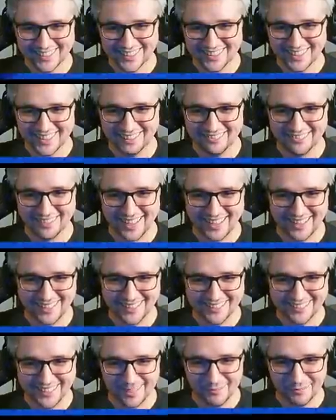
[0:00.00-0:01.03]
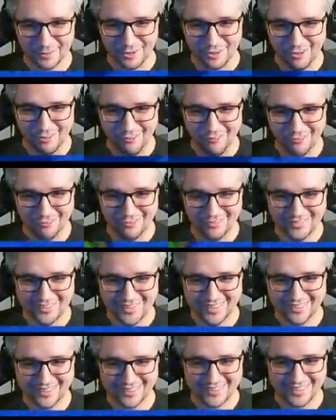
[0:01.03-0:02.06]
That if I step off
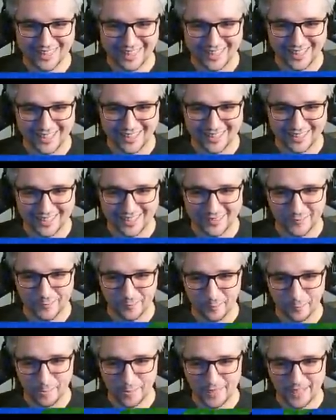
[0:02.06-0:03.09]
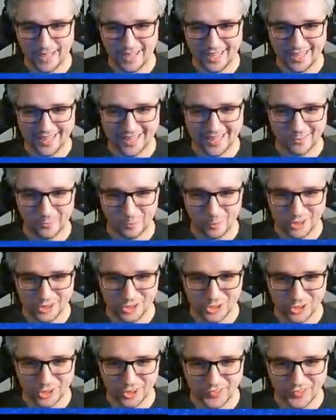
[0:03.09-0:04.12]
this line, I get one
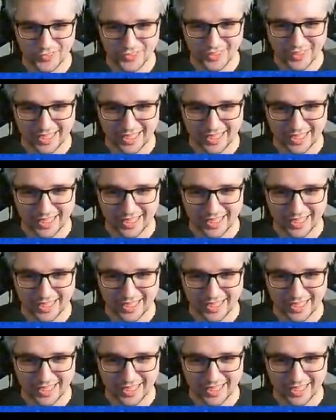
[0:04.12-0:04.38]
shot